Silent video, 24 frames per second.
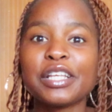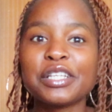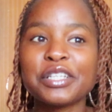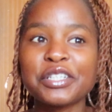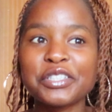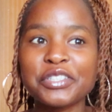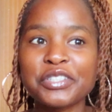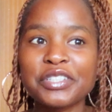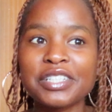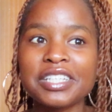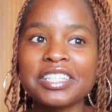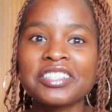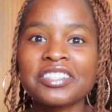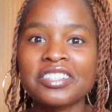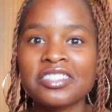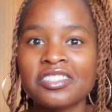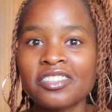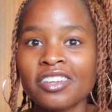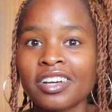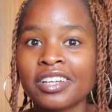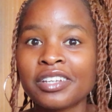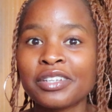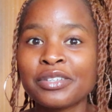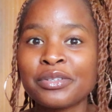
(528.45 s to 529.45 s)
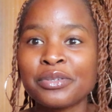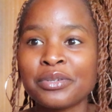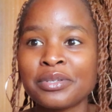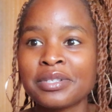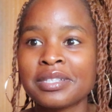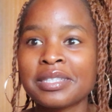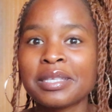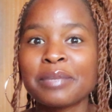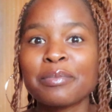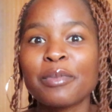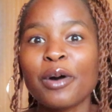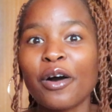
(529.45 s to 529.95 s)
literally just started
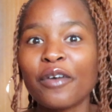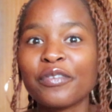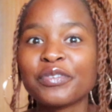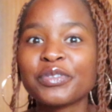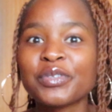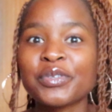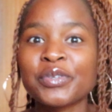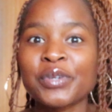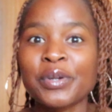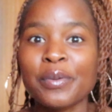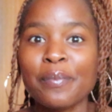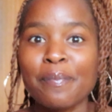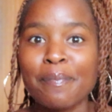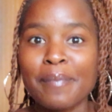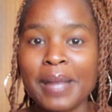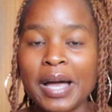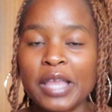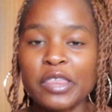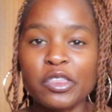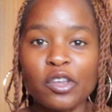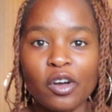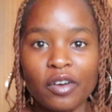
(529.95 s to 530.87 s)
using them after a month,